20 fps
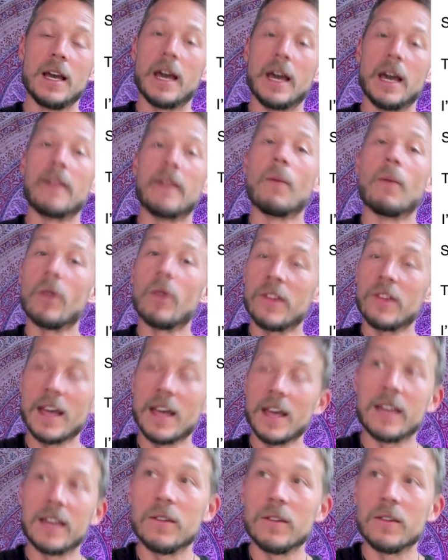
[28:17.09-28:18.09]
And then once I
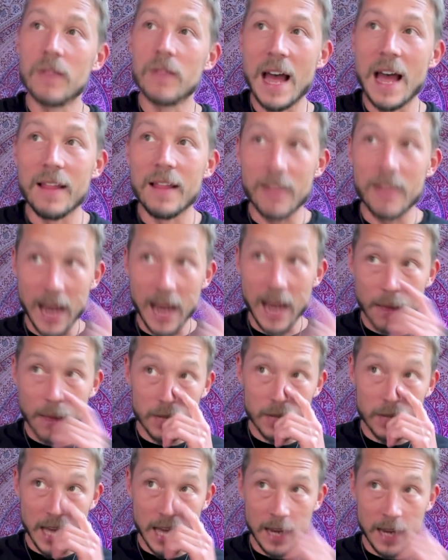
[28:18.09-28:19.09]
could do that, then I
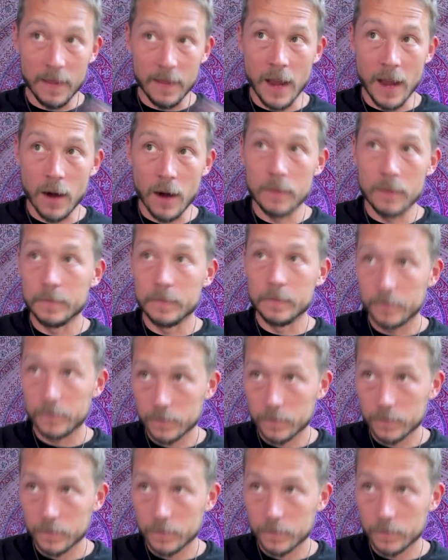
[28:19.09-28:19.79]
would get in there